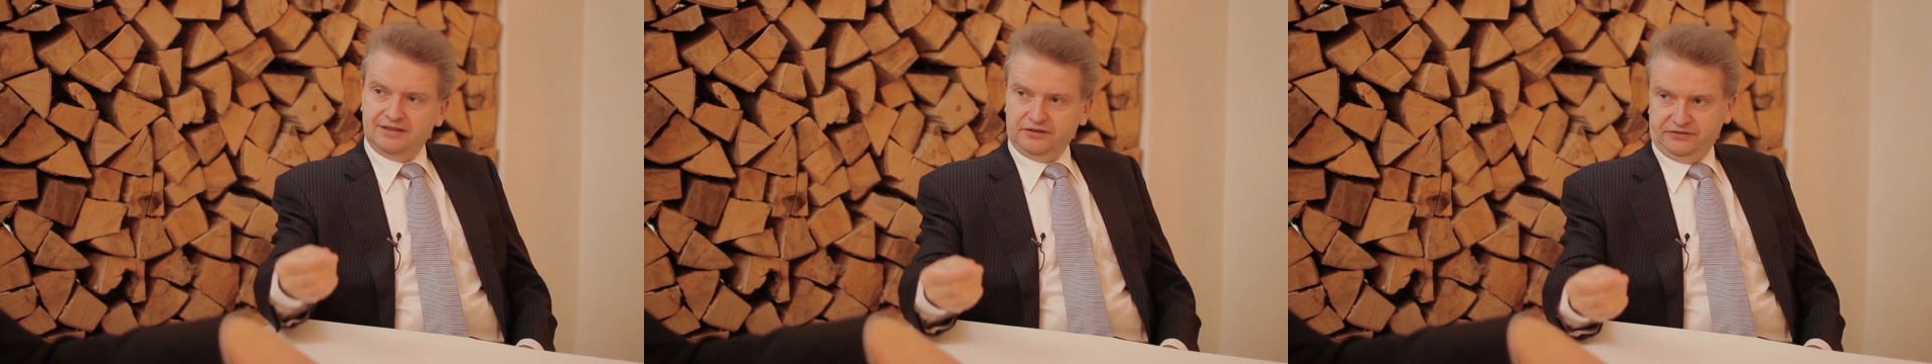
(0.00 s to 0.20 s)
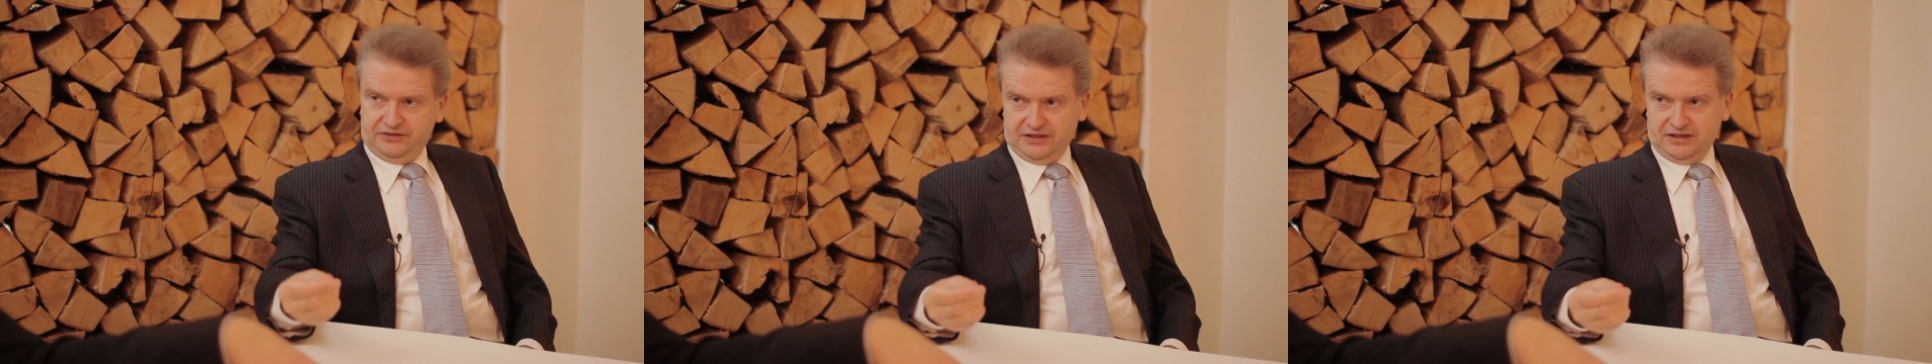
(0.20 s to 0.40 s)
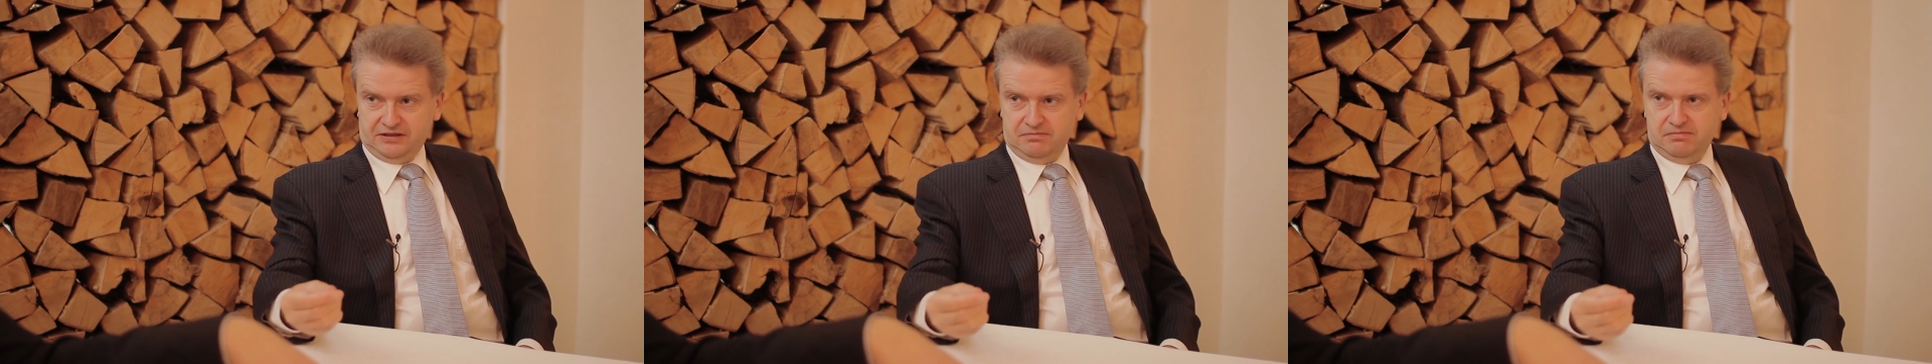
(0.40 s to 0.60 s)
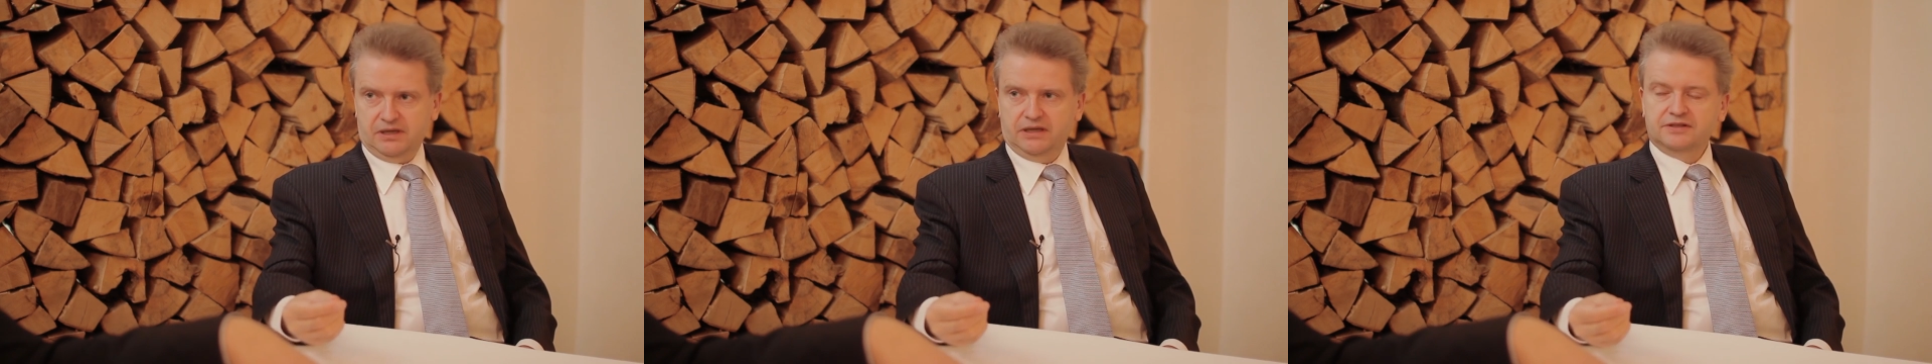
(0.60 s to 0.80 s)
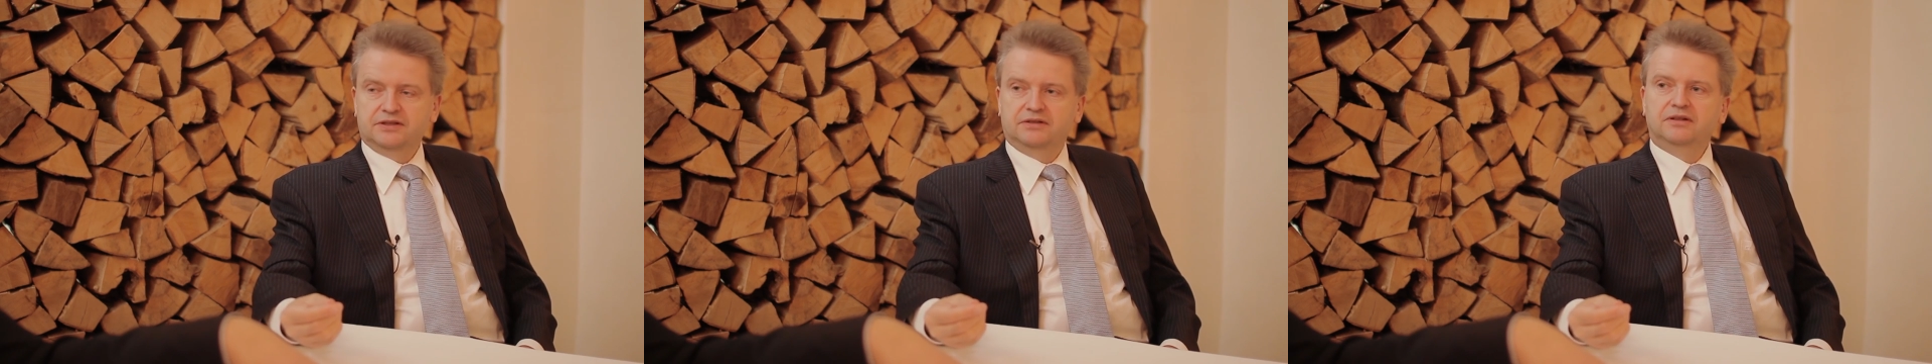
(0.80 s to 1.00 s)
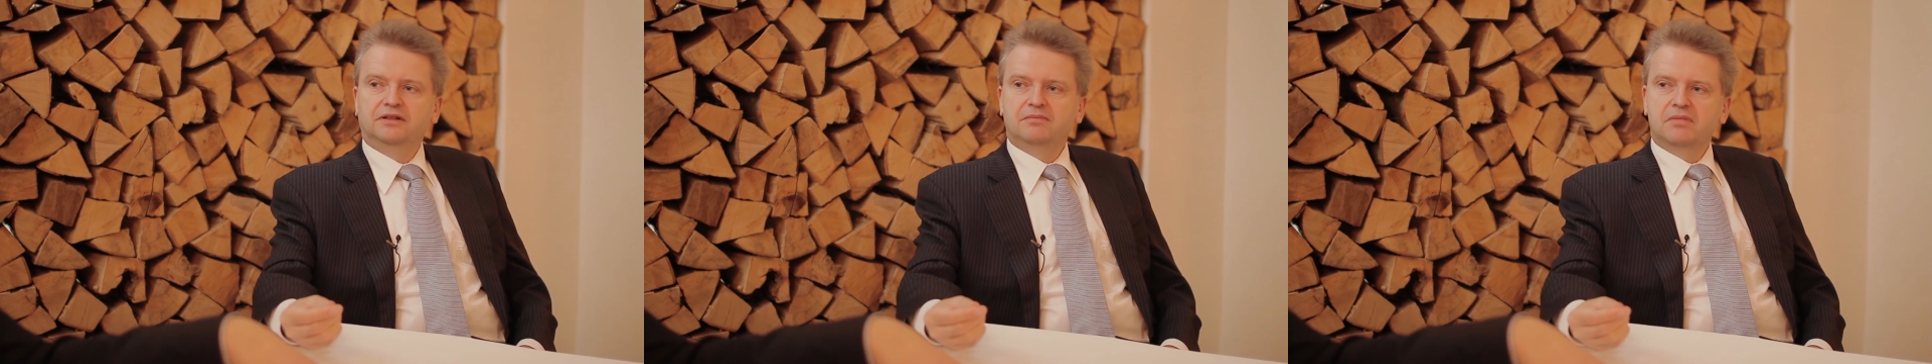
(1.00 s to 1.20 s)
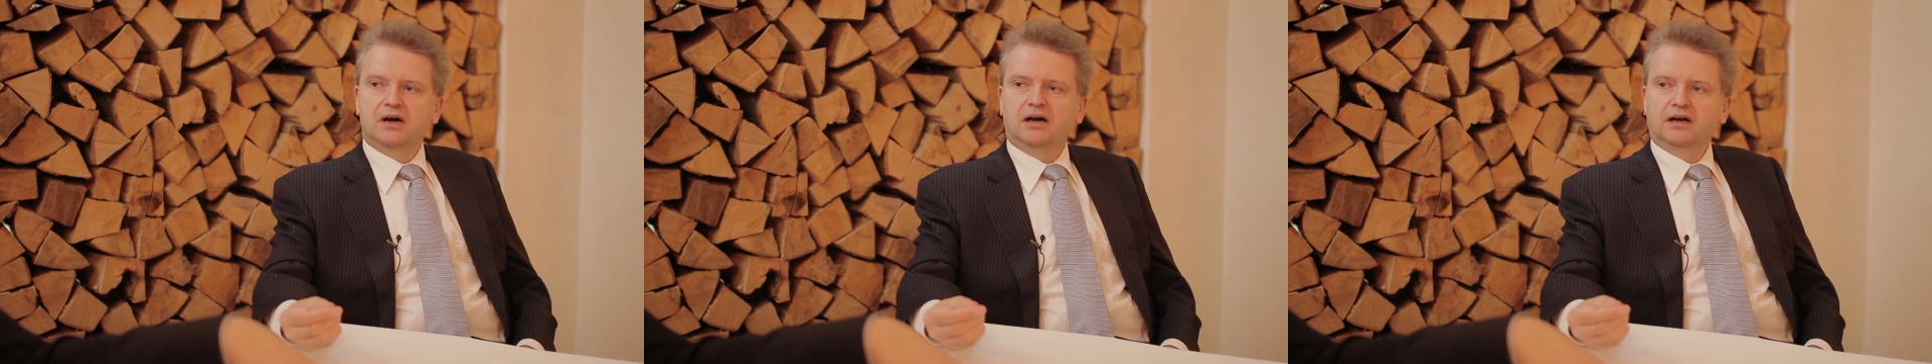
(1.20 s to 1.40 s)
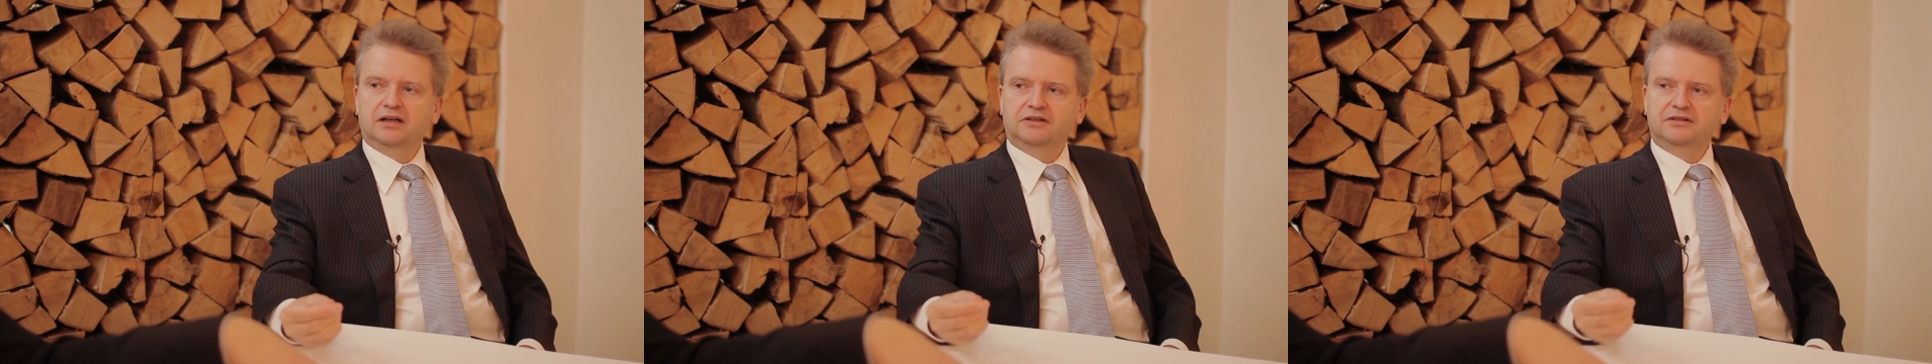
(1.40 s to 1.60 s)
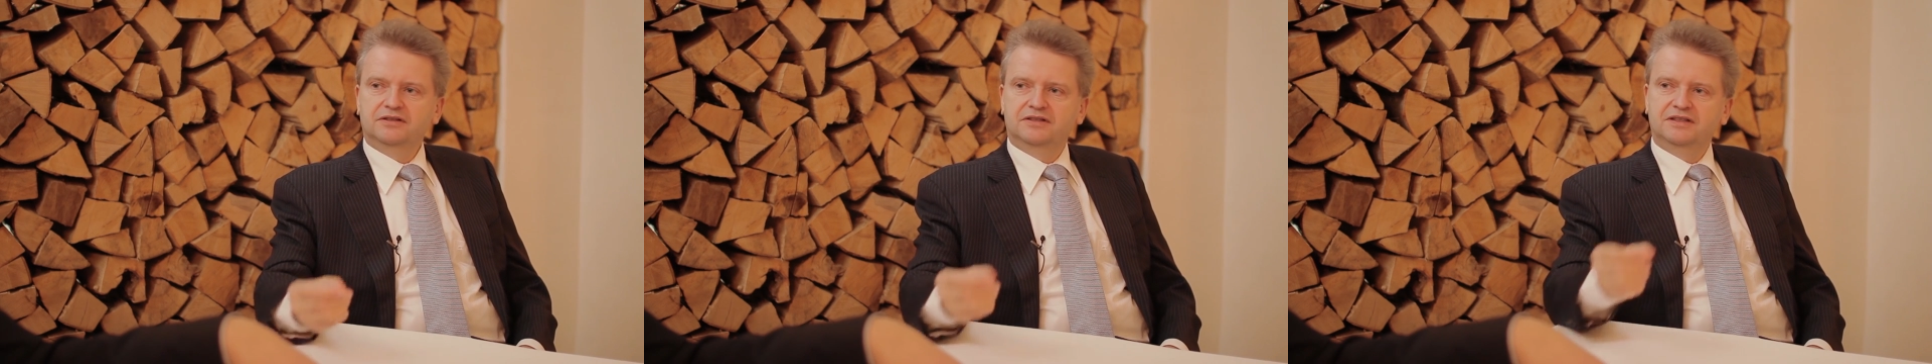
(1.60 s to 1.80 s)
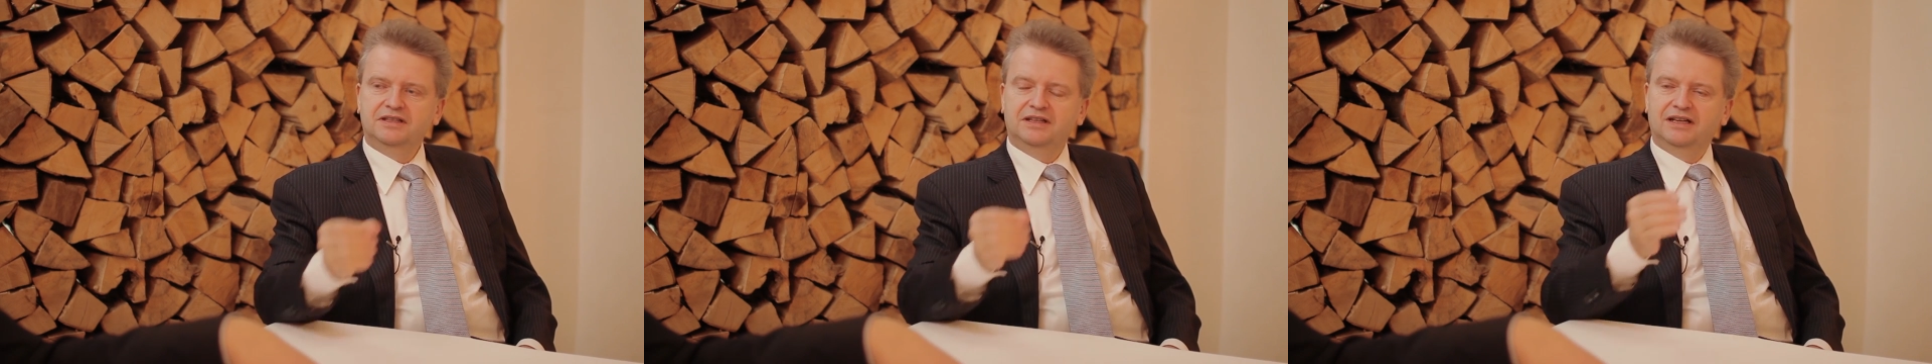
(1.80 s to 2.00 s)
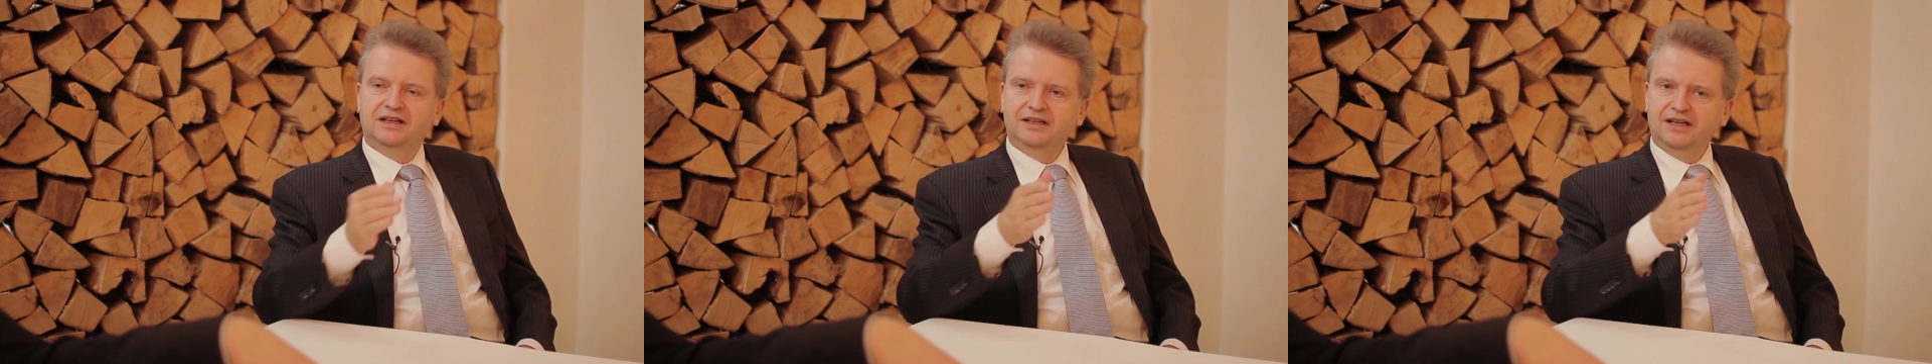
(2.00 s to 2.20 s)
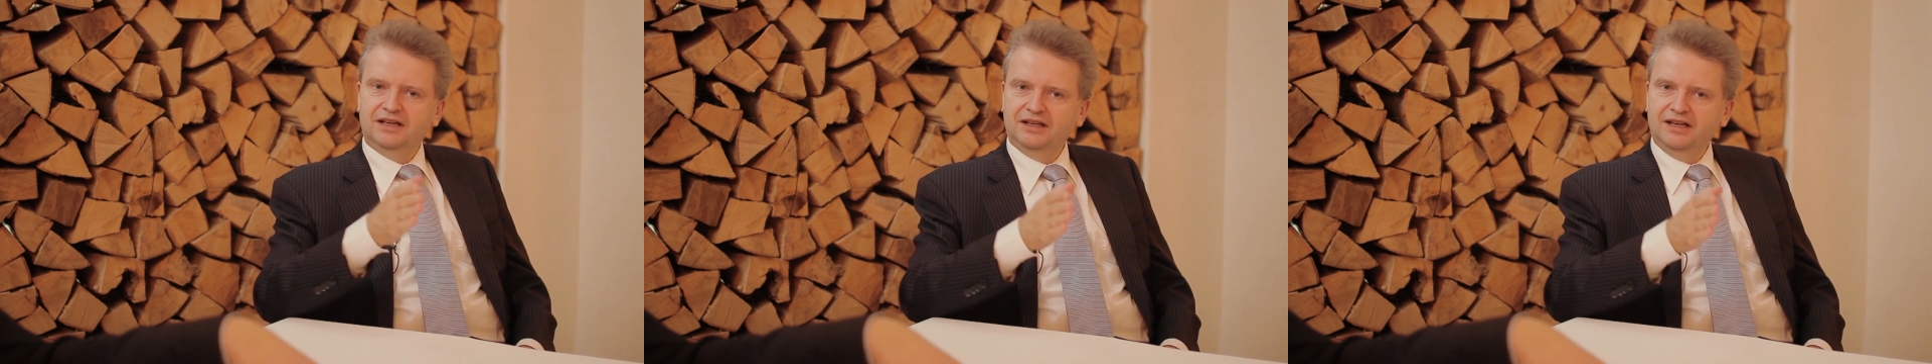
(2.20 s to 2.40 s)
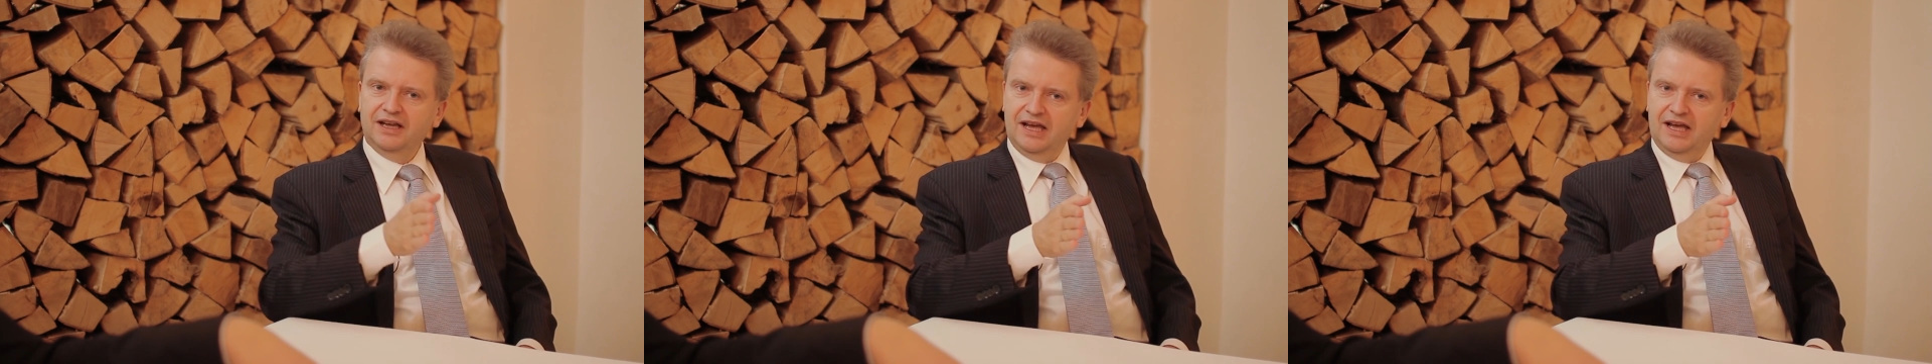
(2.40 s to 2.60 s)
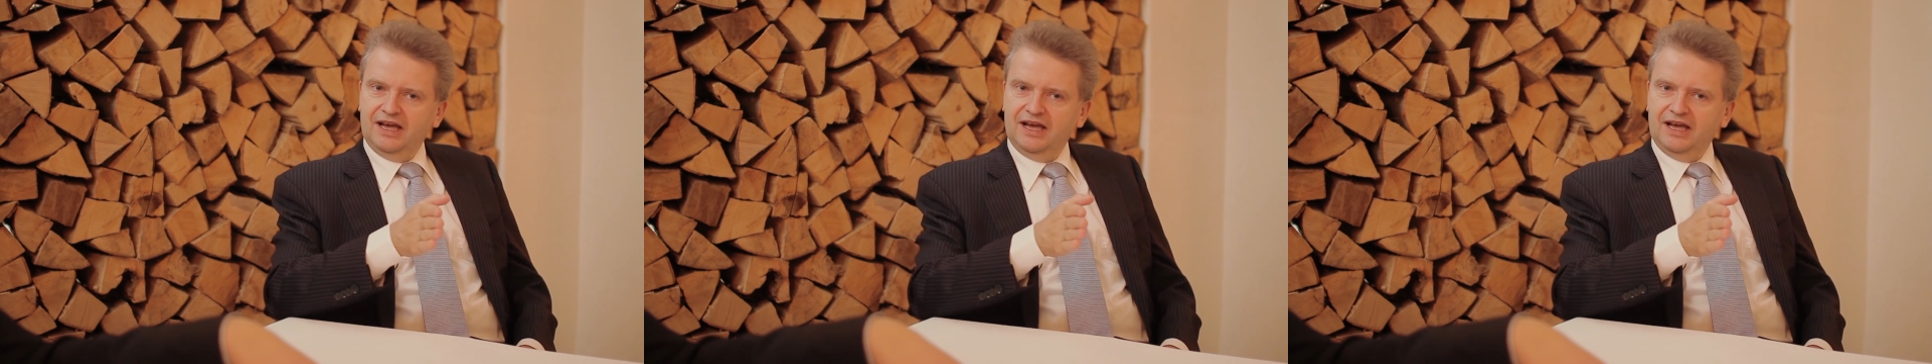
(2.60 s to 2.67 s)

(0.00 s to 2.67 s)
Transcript: of central banks to the market, you see clearly